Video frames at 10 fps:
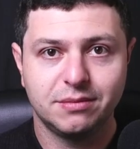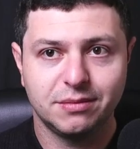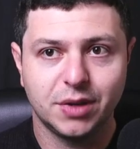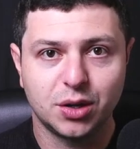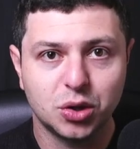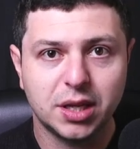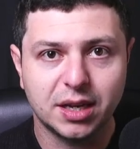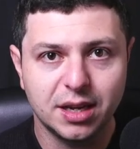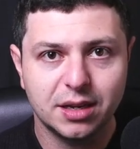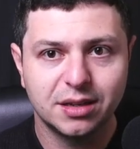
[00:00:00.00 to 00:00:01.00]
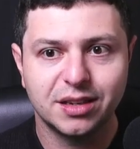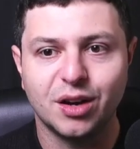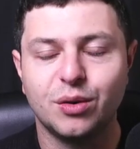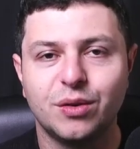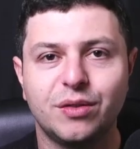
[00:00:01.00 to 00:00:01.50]
a good technique.
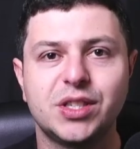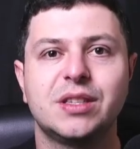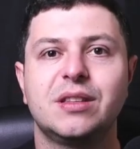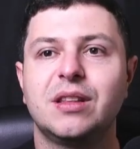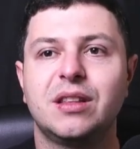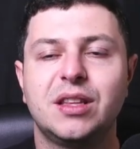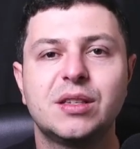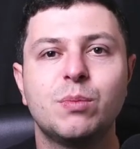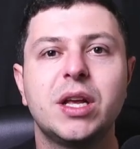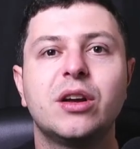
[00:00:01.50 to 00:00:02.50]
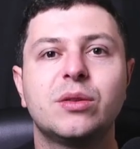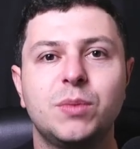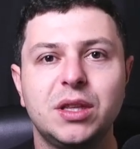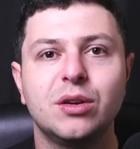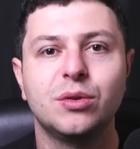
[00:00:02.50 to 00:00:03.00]
Now, obviously, this may not
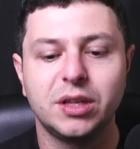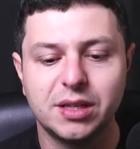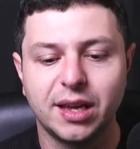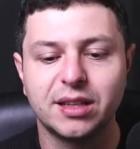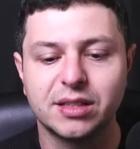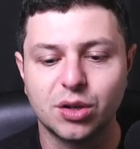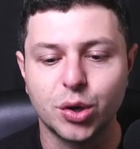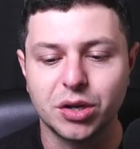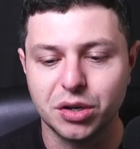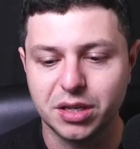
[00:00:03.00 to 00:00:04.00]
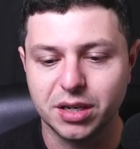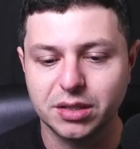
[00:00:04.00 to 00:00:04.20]
be the only thing that's going on here.